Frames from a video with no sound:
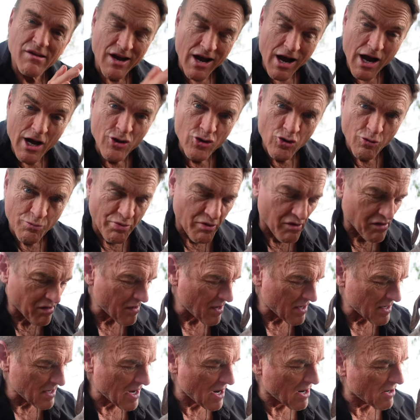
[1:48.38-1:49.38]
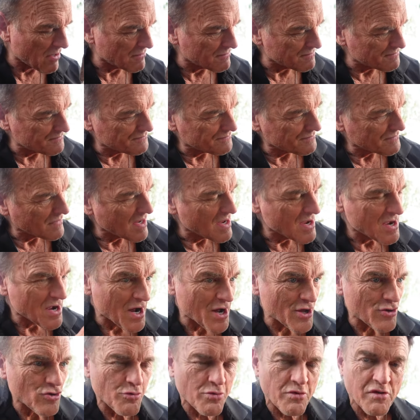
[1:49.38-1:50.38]
100% now.
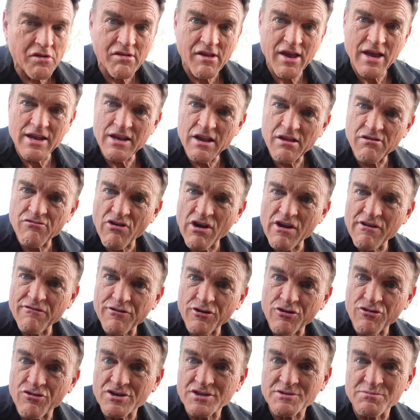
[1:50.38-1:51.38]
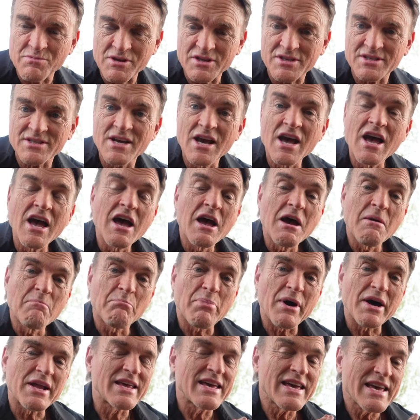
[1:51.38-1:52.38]
100% he's ready for Christmas.
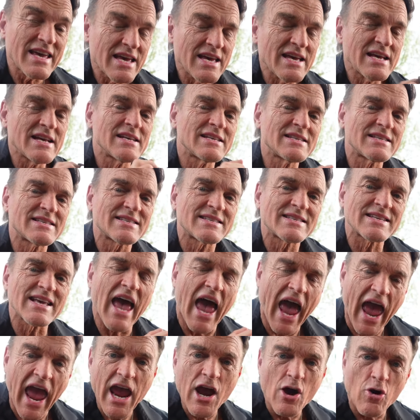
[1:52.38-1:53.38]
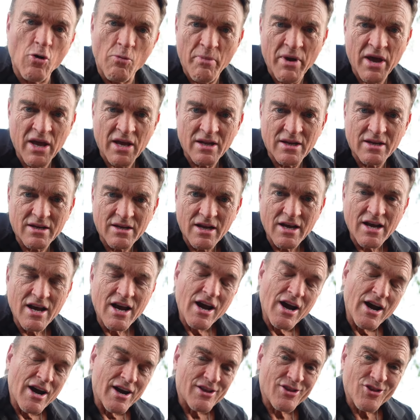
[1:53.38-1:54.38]
But his ailment
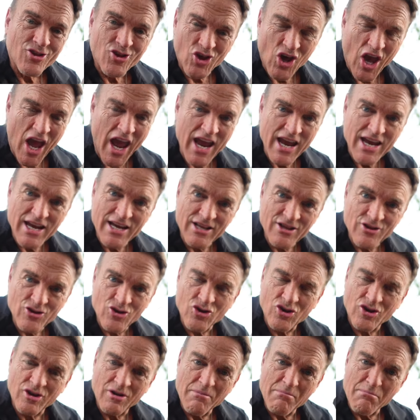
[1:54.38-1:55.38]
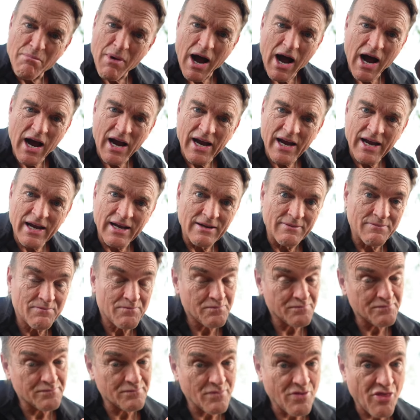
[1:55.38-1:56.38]
changed my
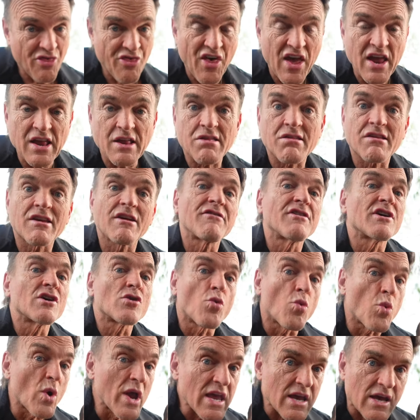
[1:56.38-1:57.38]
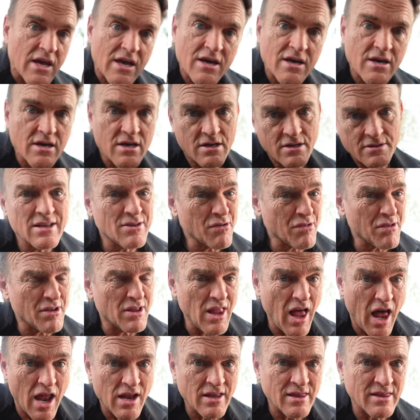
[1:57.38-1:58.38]
Thanksgiving week. There's a
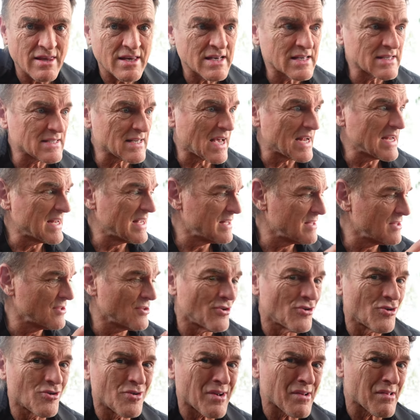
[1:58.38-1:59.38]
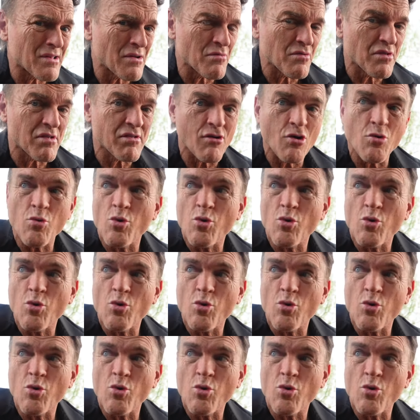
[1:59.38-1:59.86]
lot of things I didn't do because I was so